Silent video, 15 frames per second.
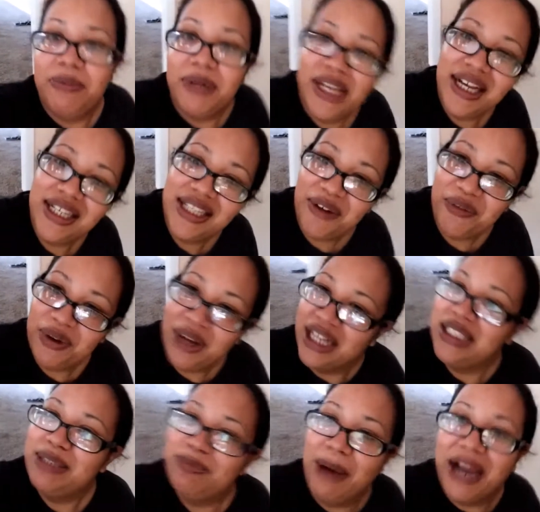because I don't like
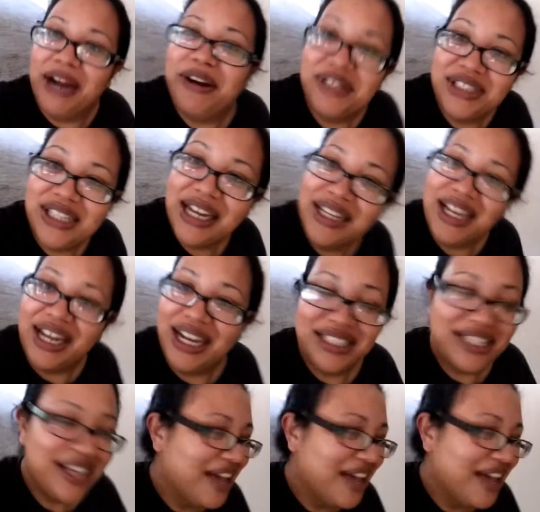spiders, I guess.